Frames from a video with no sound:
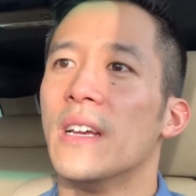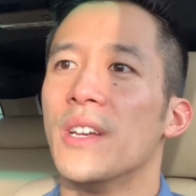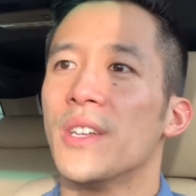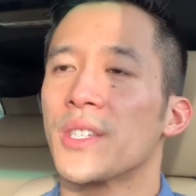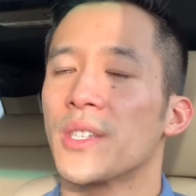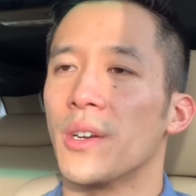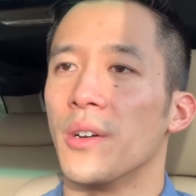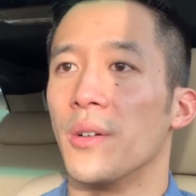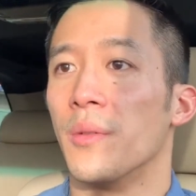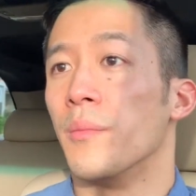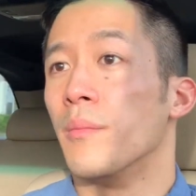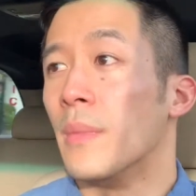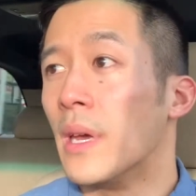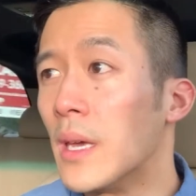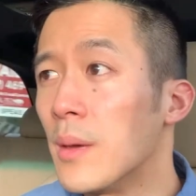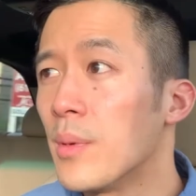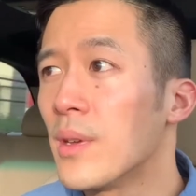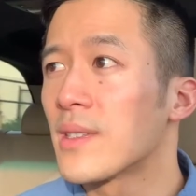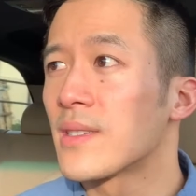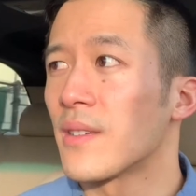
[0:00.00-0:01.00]
So
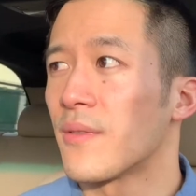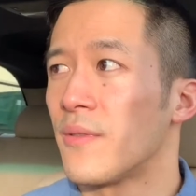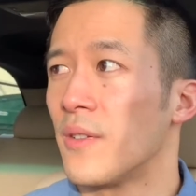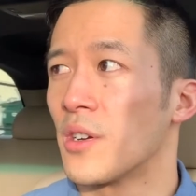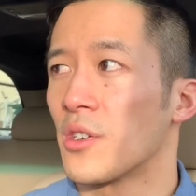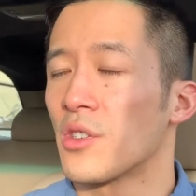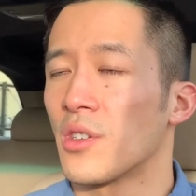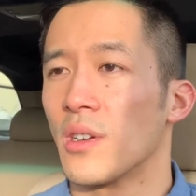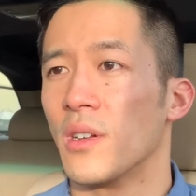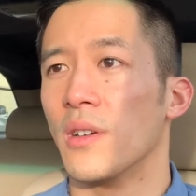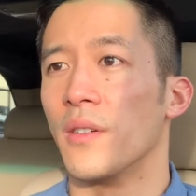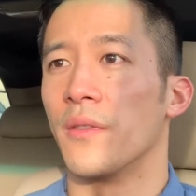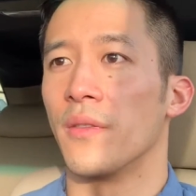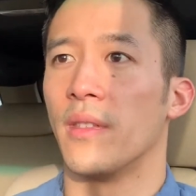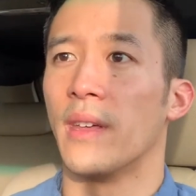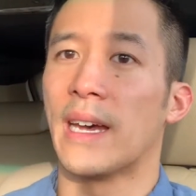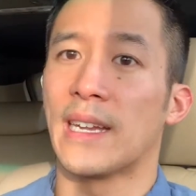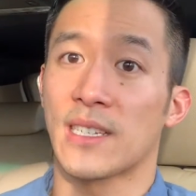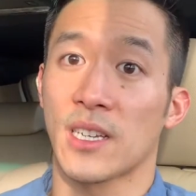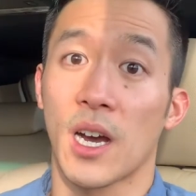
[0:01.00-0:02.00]
maybe it's a function of
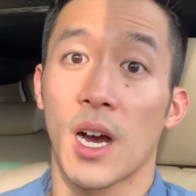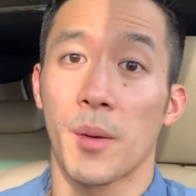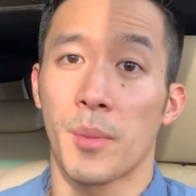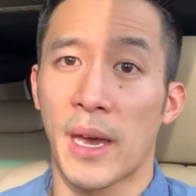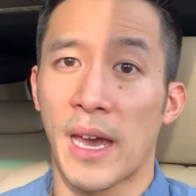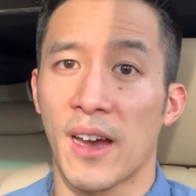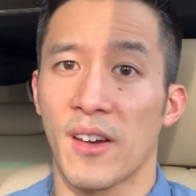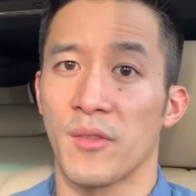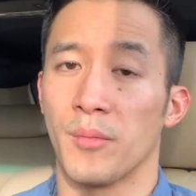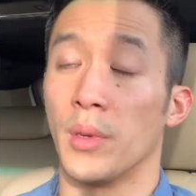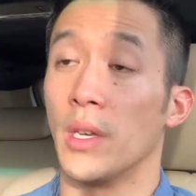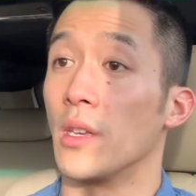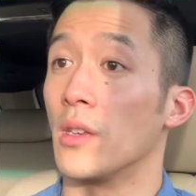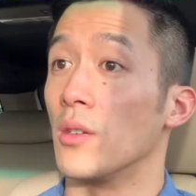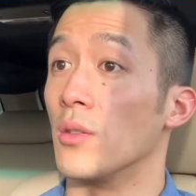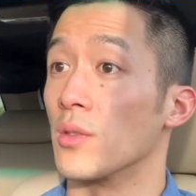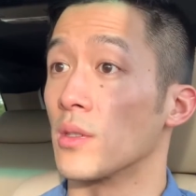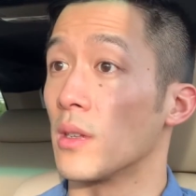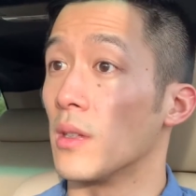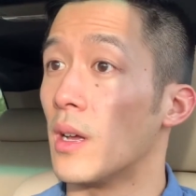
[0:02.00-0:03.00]
that top half being
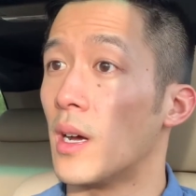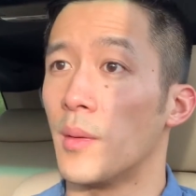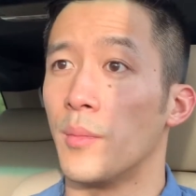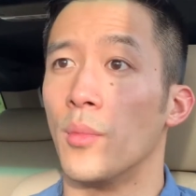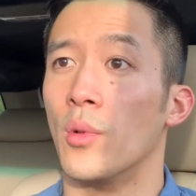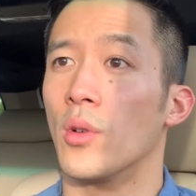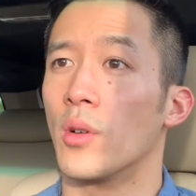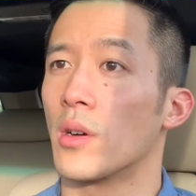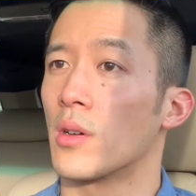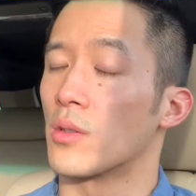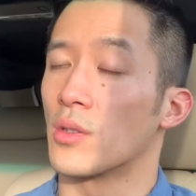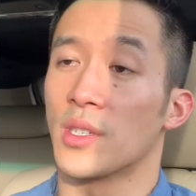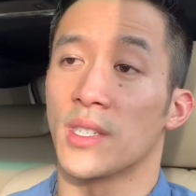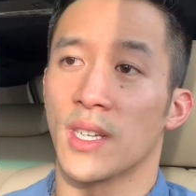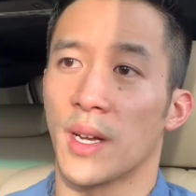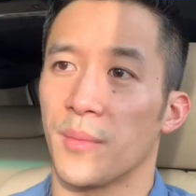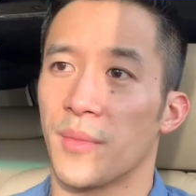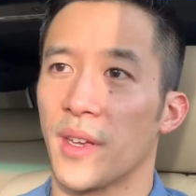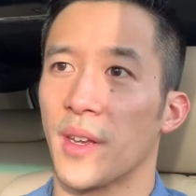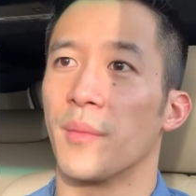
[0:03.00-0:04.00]
used a lot more or
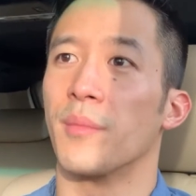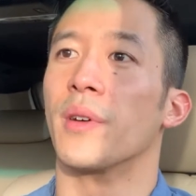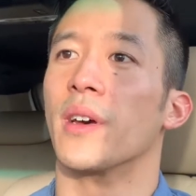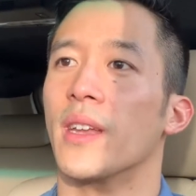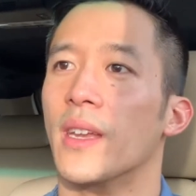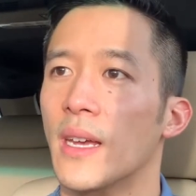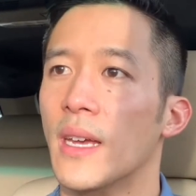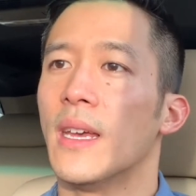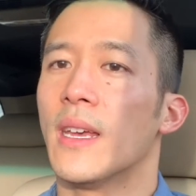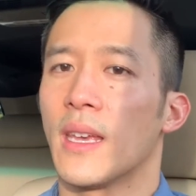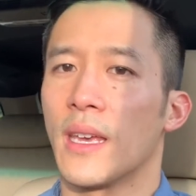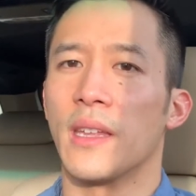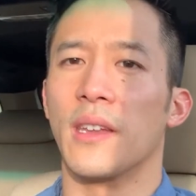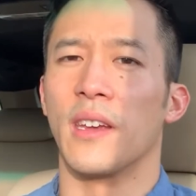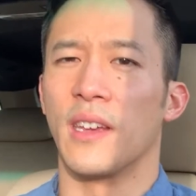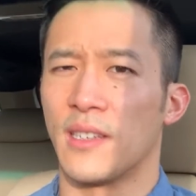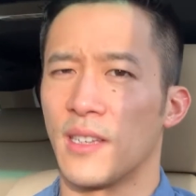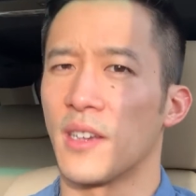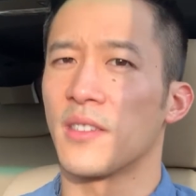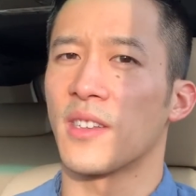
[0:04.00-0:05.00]
something, but
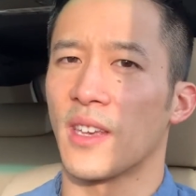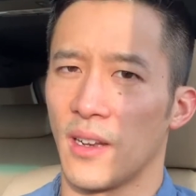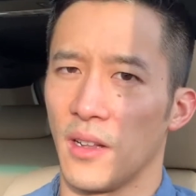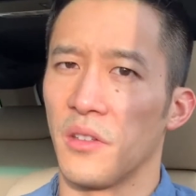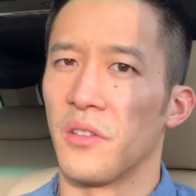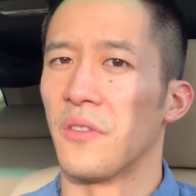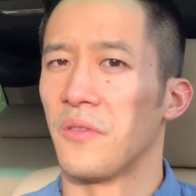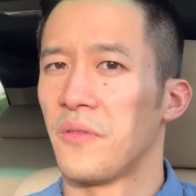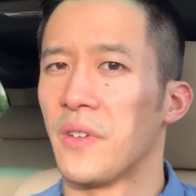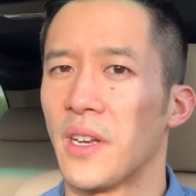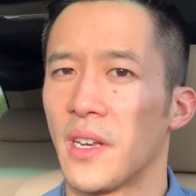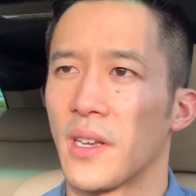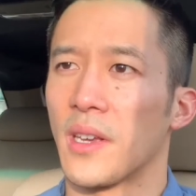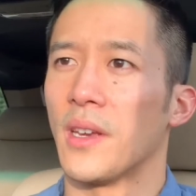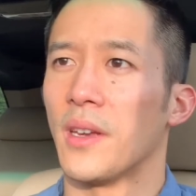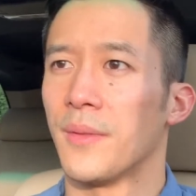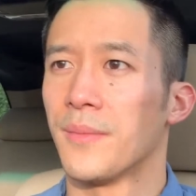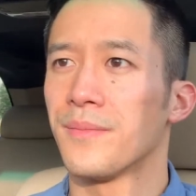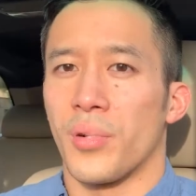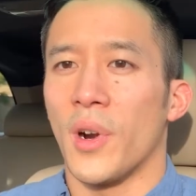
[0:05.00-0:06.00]
it does get a little finicky.